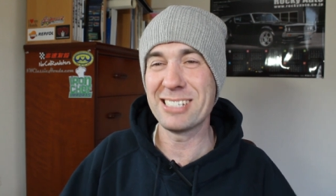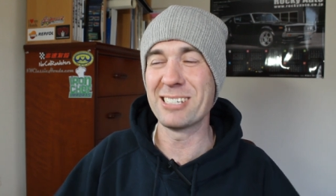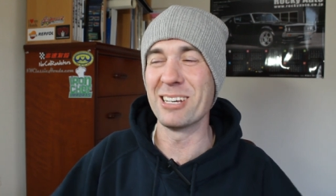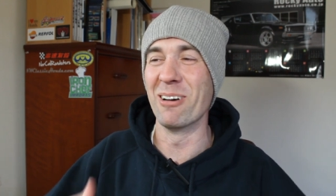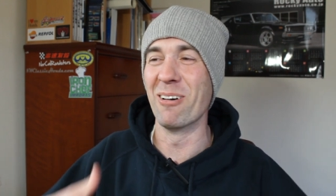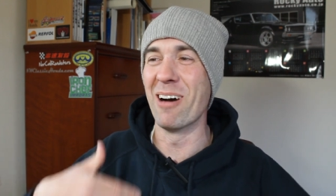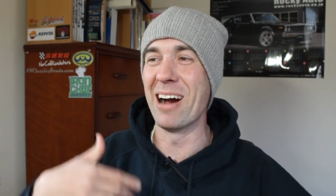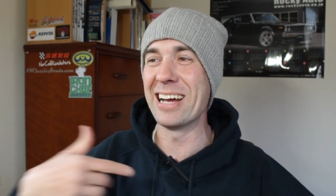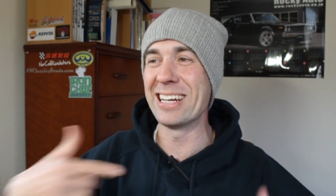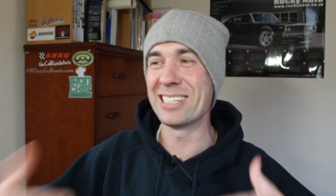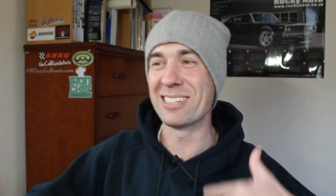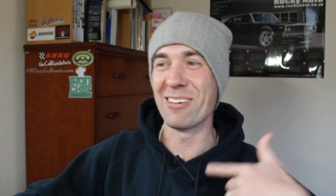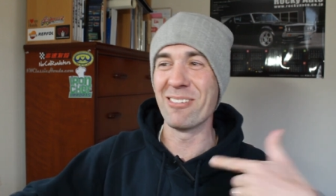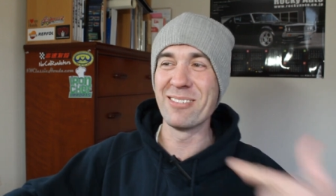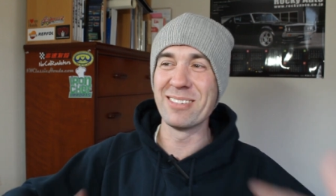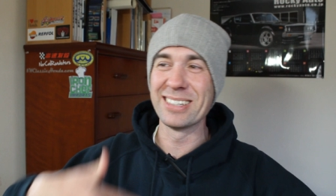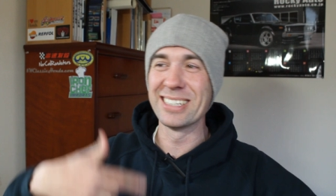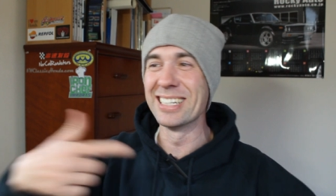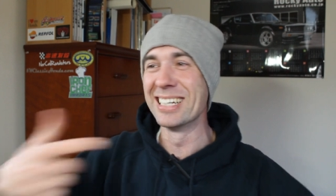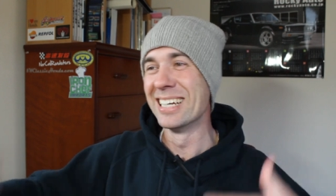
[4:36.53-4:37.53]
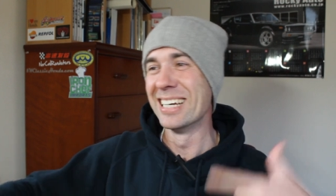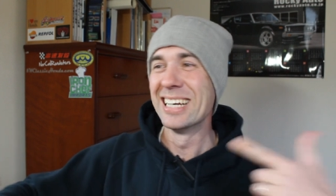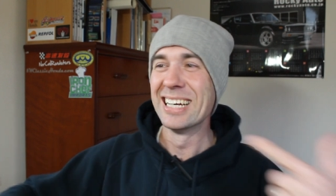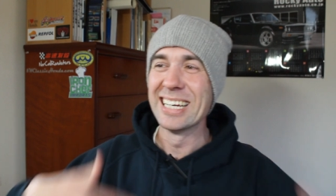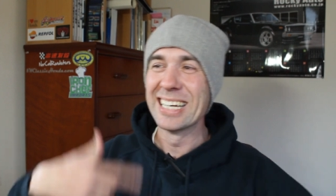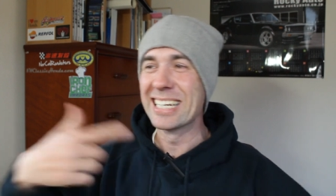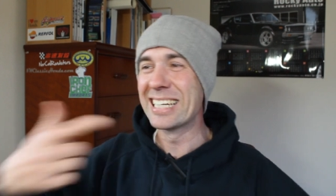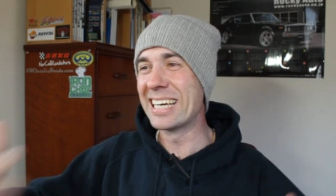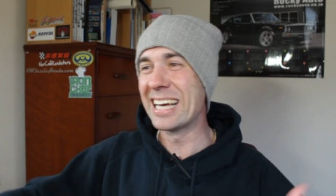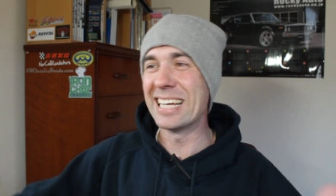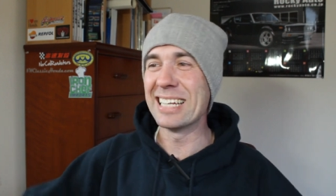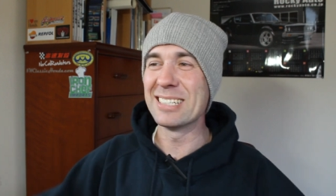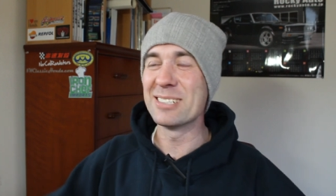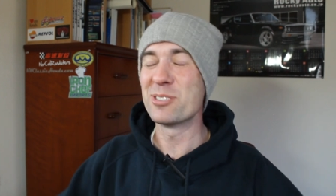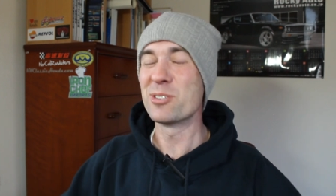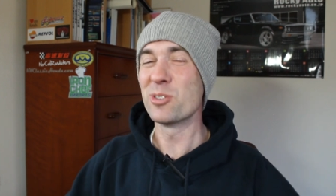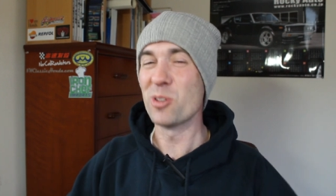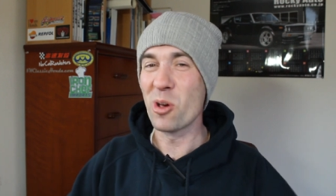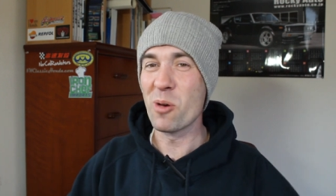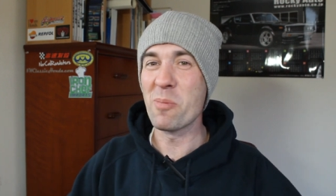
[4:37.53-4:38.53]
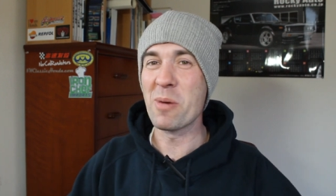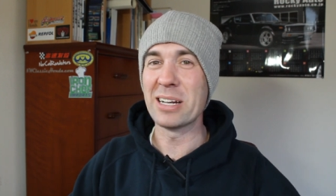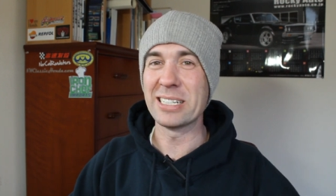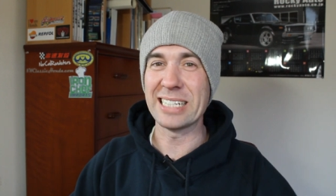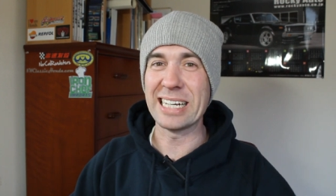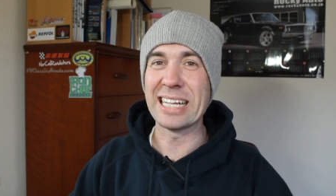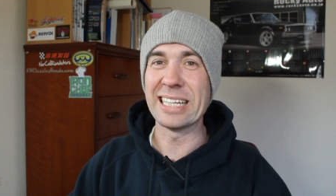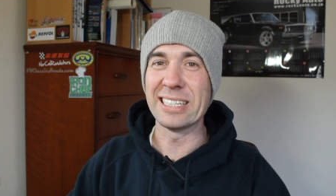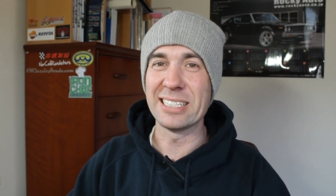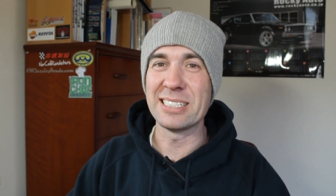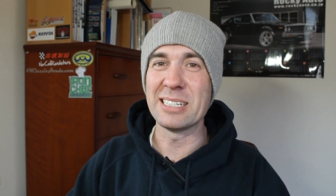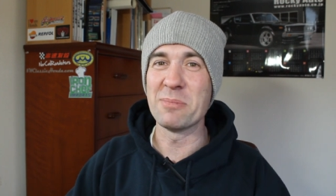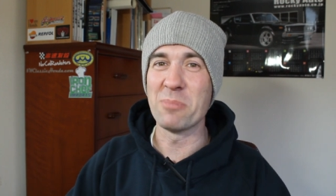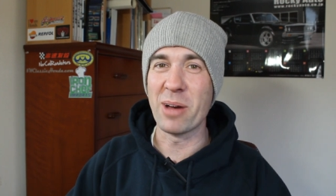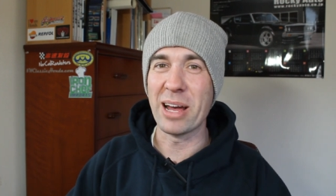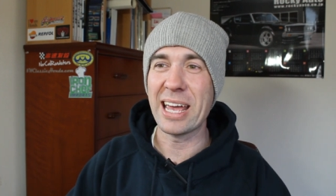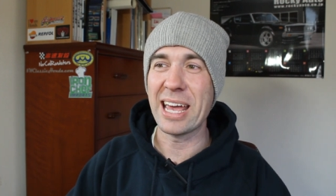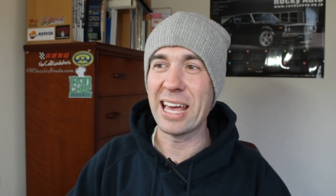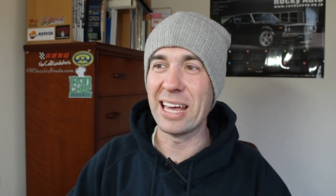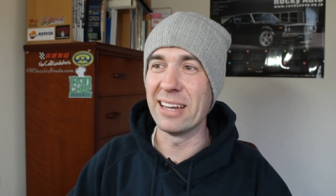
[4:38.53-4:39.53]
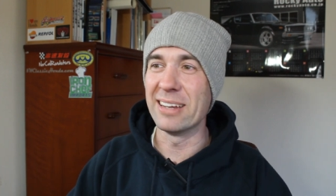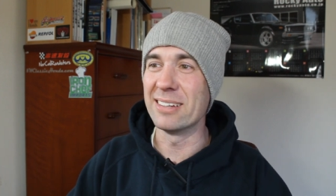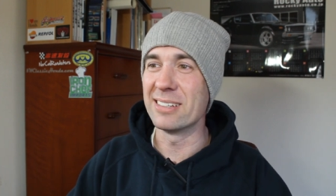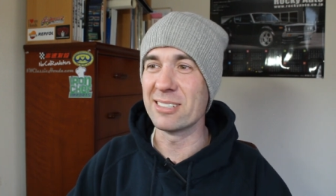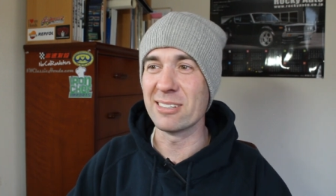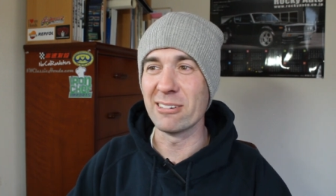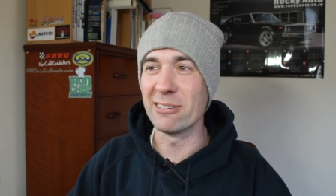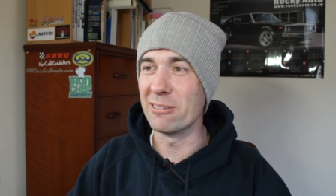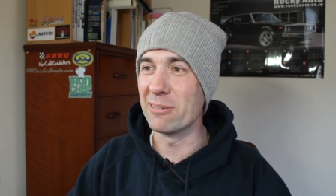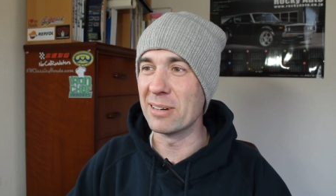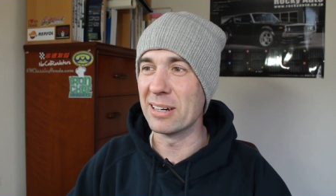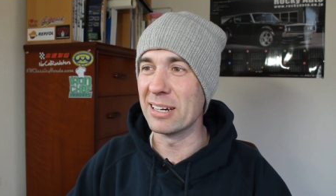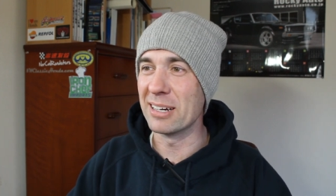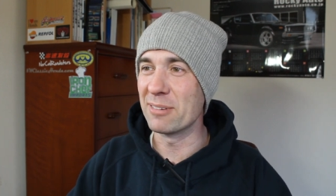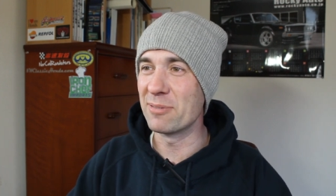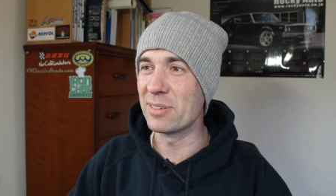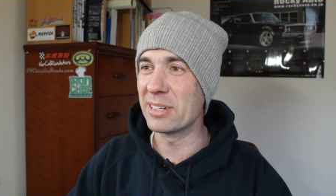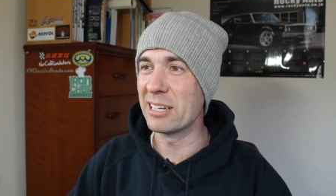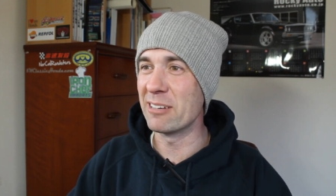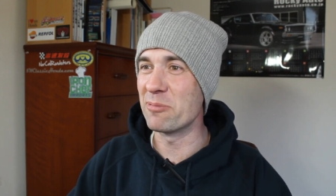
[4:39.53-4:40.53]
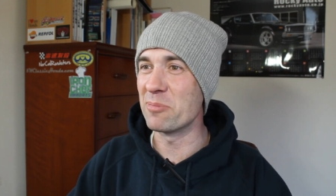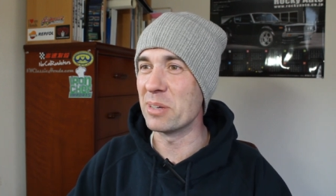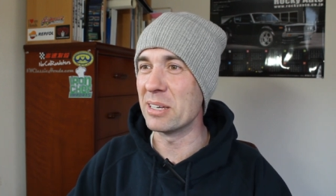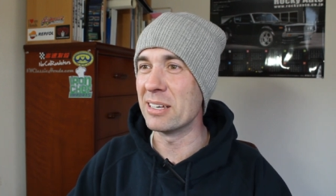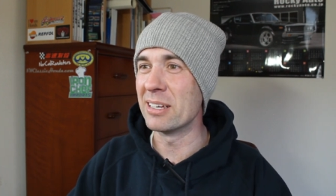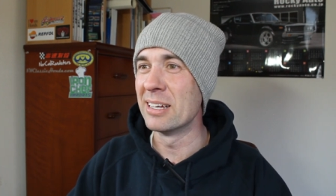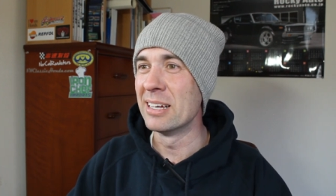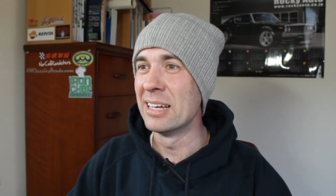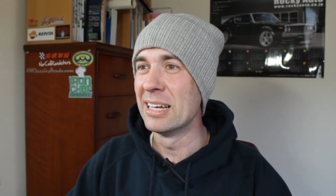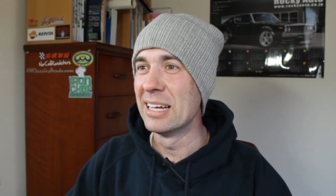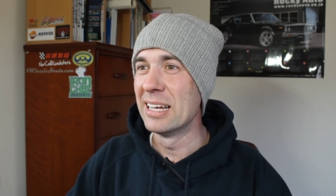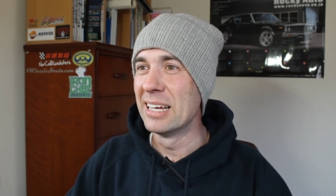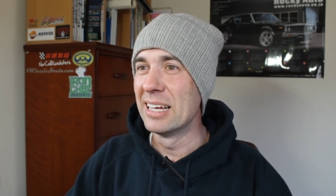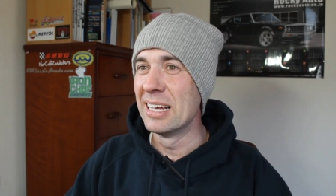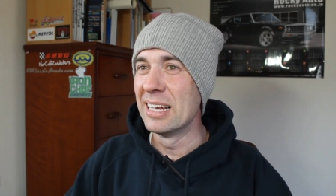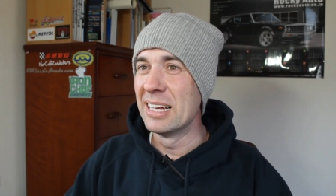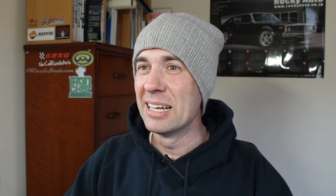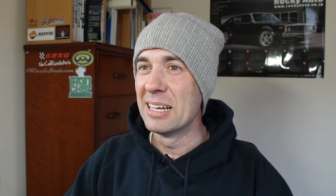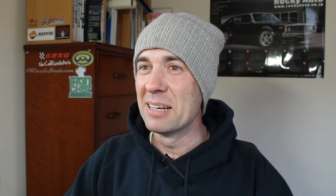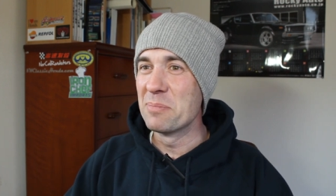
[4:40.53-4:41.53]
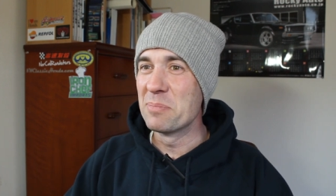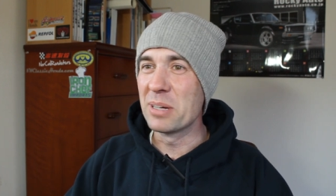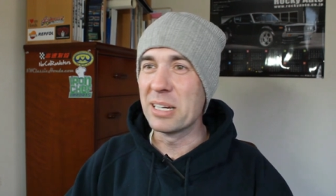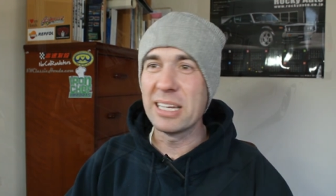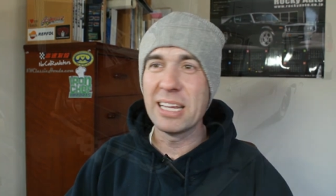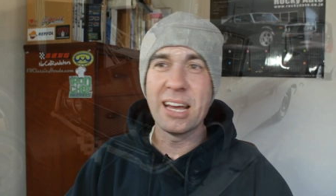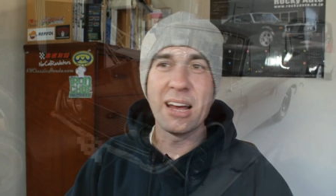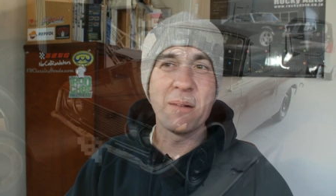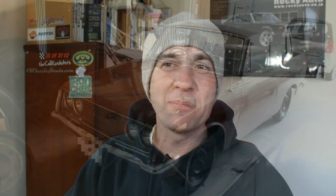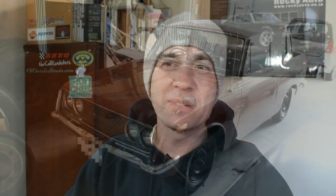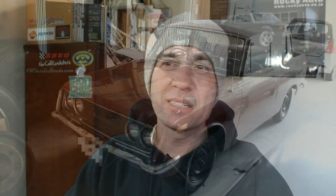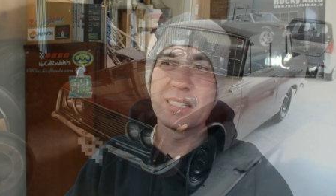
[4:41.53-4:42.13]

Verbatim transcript: so I don't get so much English in my head, so uh, forgive me. But yeah, I'm